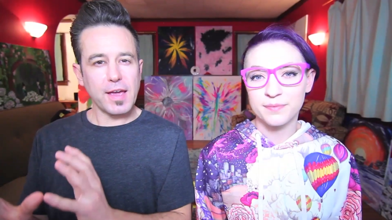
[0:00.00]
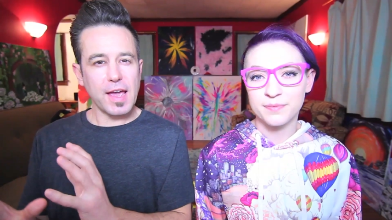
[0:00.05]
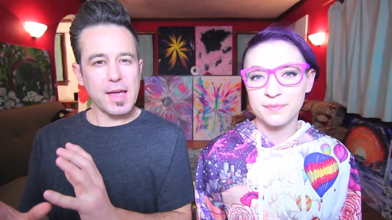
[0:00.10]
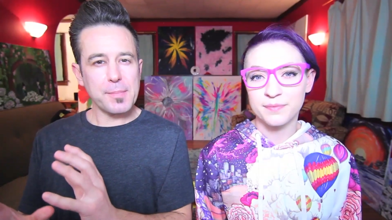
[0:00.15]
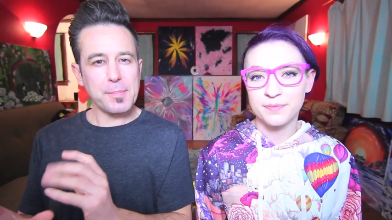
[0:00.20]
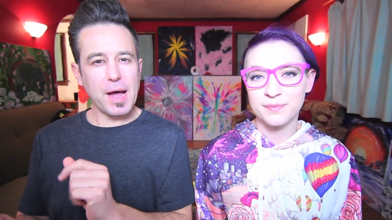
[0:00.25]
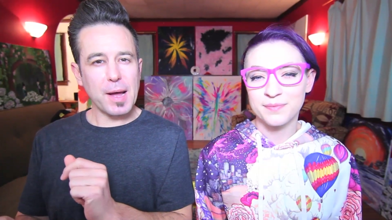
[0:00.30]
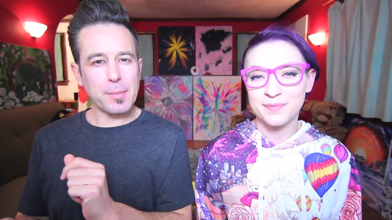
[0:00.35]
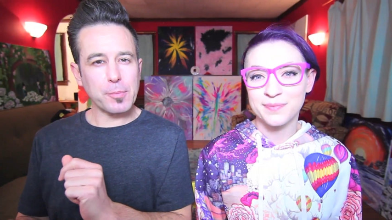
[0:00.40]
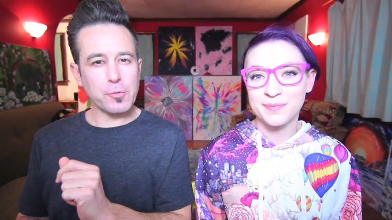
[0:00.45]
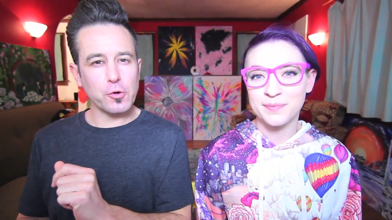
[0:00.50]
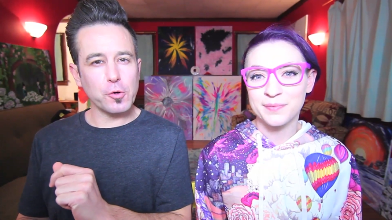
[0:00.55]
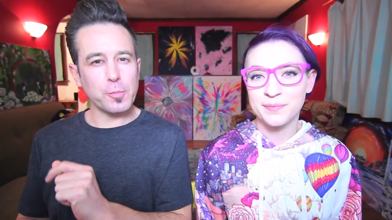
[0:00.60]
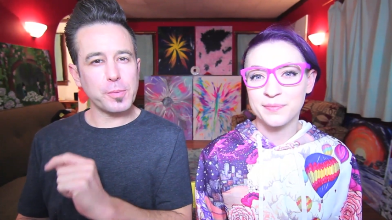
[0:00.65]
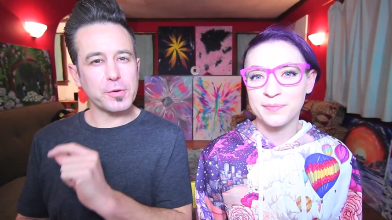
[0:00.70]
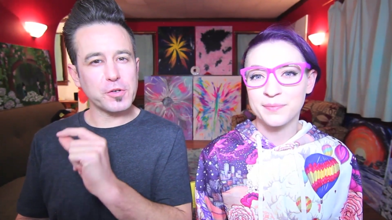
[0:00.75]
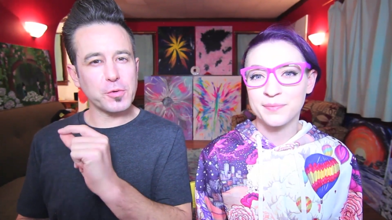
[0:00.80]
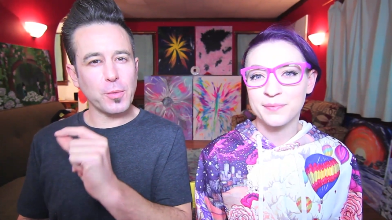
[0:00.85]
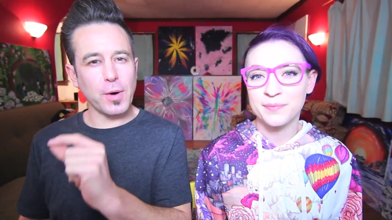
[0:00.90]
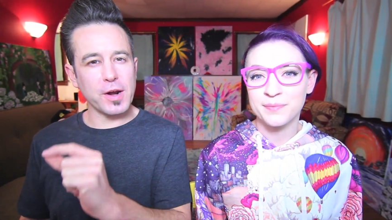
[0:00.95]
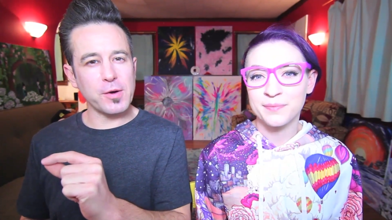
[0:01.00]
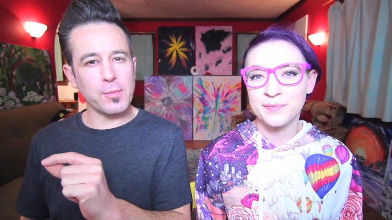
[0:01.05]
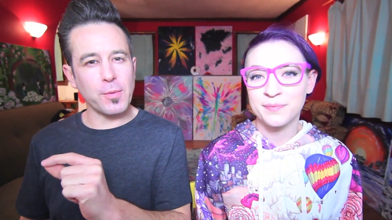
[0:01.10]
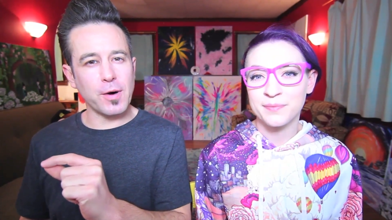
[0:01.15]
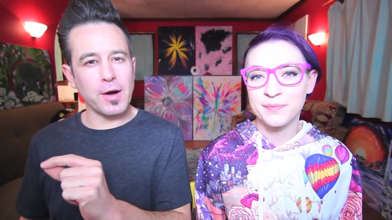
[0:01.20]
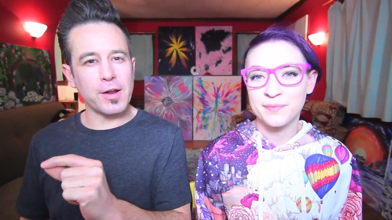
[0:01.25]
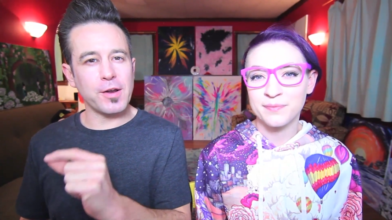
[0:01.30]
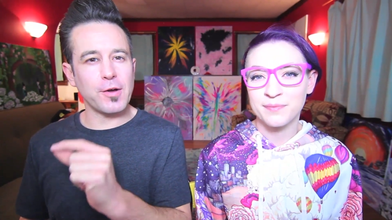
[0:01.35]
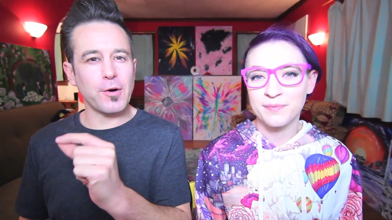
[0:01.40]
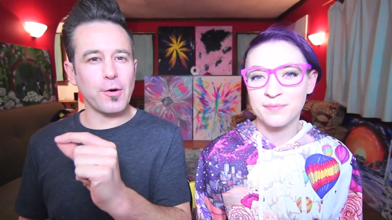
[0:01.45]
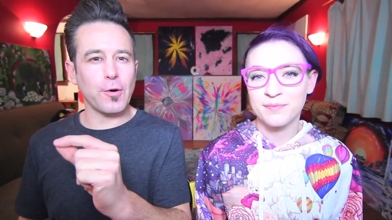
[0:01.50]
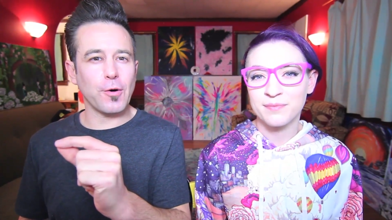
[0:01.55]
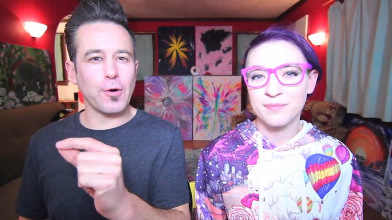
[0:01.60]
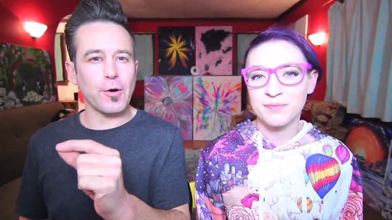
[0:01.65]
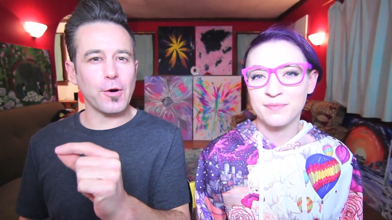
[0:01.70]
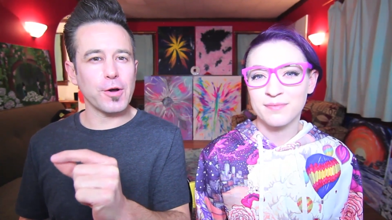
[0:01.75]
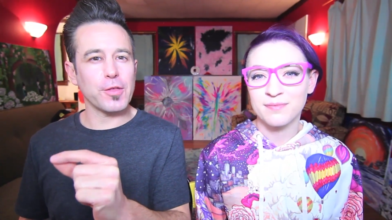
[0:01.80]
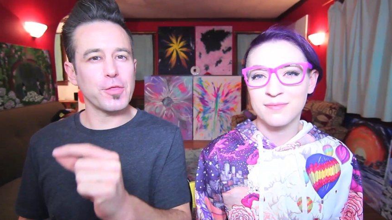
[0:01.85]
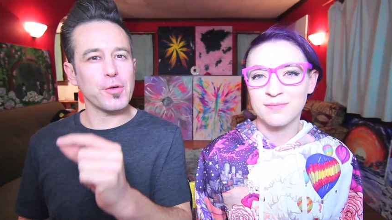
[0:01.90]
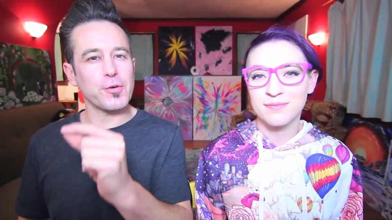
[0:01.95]
Speaker 1: The K-pop group 2NE1,
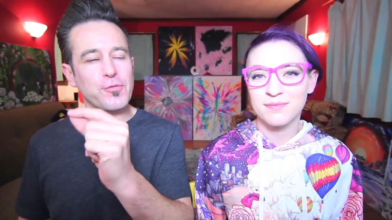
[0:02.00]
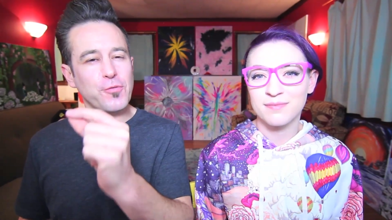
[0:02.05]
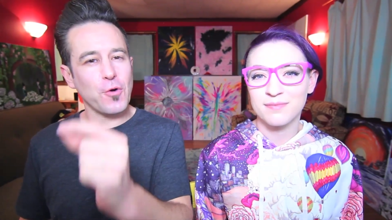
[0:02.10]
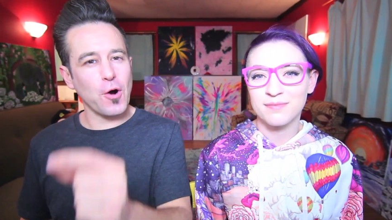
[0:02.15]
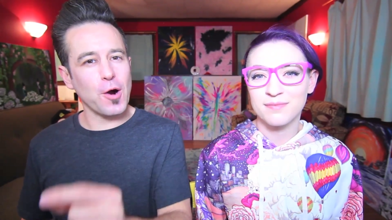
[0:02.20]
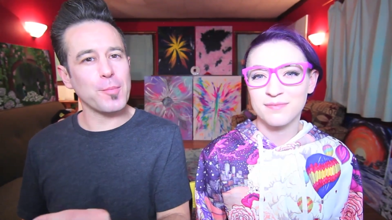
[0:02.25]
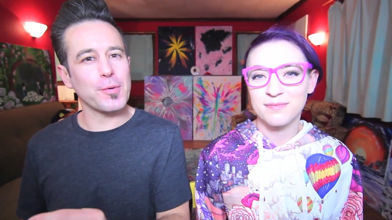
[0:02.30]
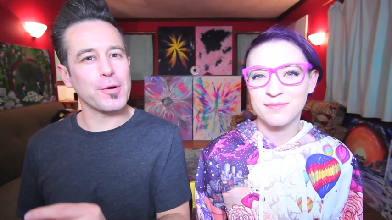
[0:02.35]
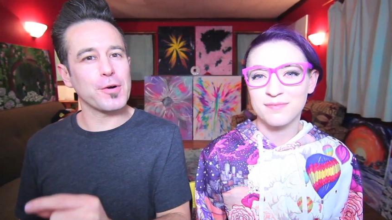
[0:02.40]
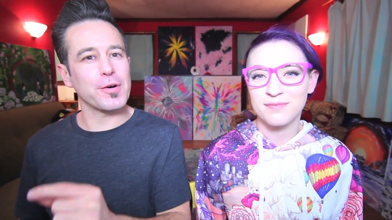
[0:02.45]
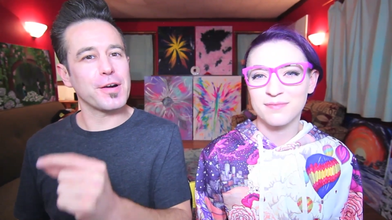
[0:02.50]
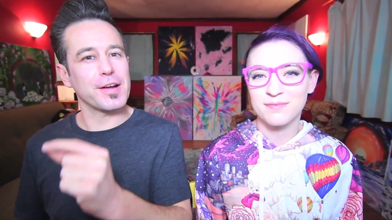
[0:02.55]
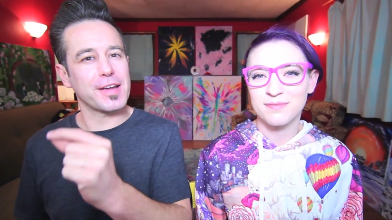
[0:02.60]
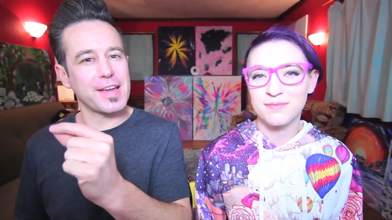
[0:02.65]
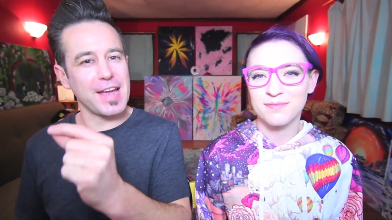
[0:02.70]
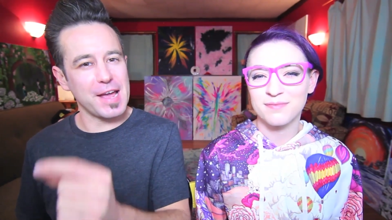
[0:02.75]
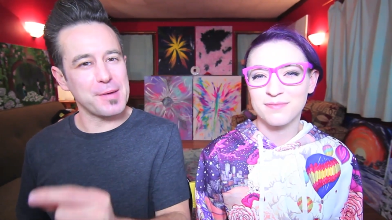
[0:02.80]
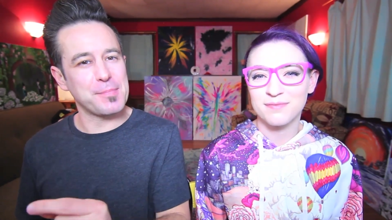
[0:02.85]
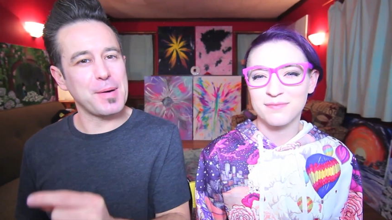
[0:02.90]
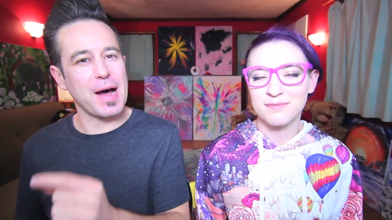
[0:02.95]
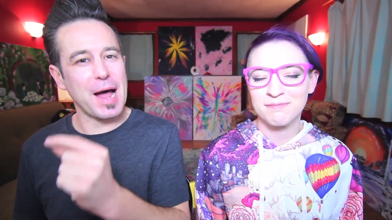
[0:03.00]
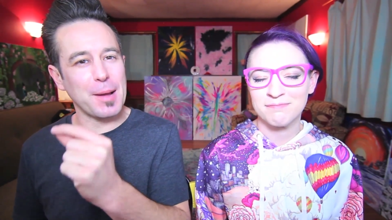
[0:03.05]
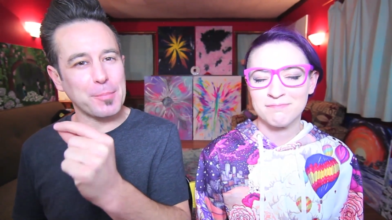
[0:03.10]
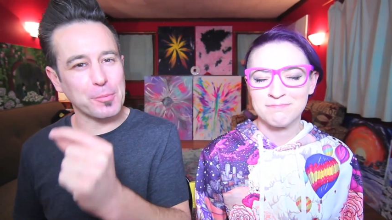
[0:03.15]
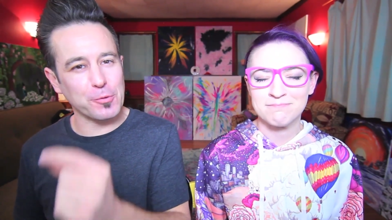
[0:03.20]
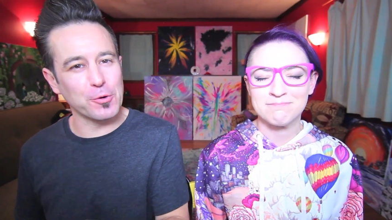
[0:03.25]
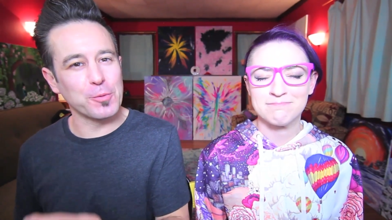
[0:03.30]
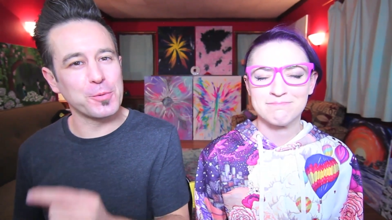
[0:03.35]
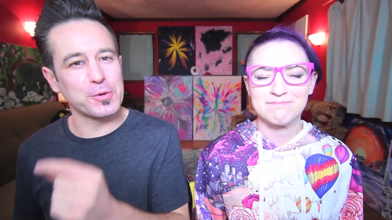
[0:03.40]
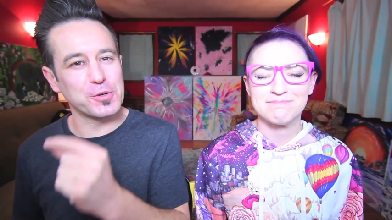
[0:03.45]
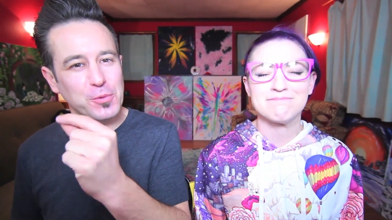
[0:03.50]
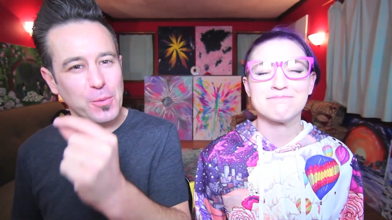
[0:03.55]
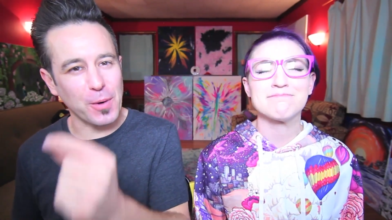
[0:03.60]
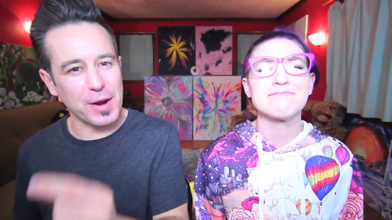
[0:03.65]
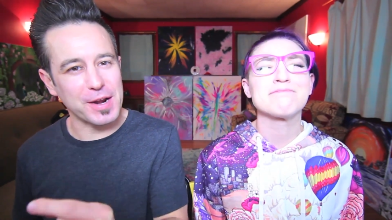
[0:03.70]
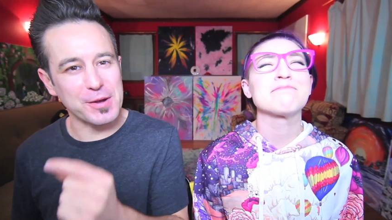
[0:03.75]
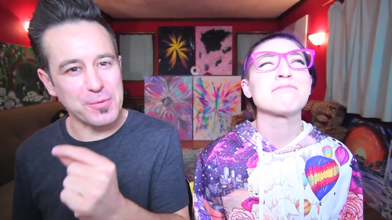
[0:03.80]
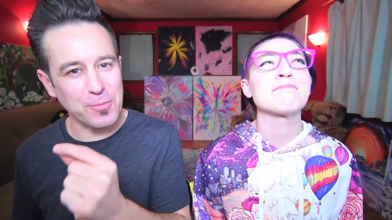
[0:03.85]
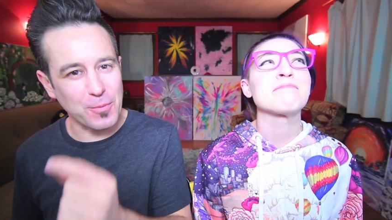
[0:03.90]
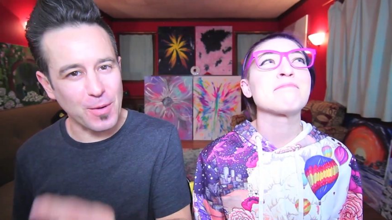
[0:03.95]
or the former K-pop group
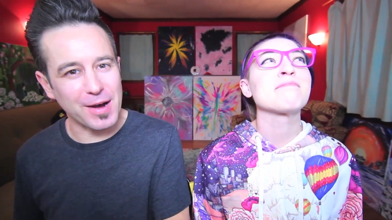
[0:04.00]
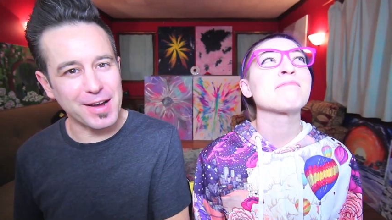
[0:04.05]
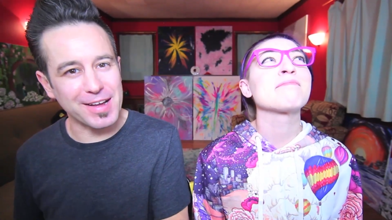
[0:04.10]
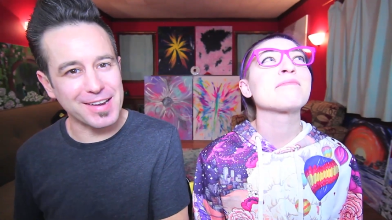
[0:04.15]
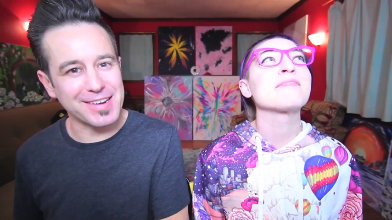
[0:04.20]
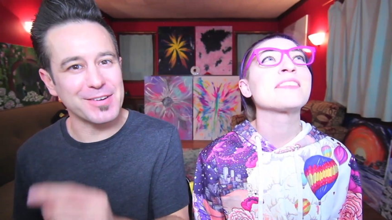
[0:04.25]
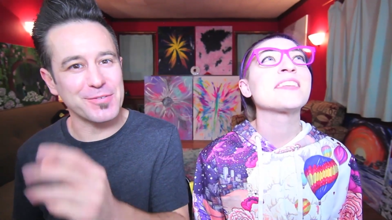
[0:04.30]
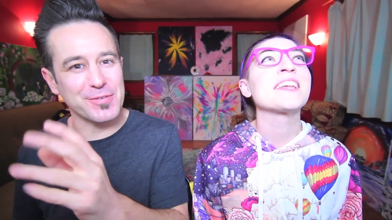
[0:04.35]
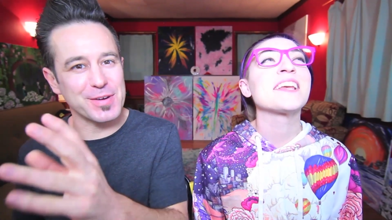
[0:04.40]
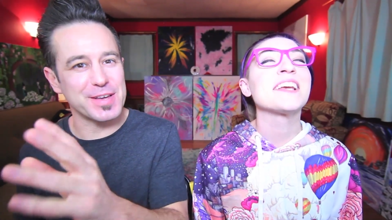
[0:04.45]
2NE1,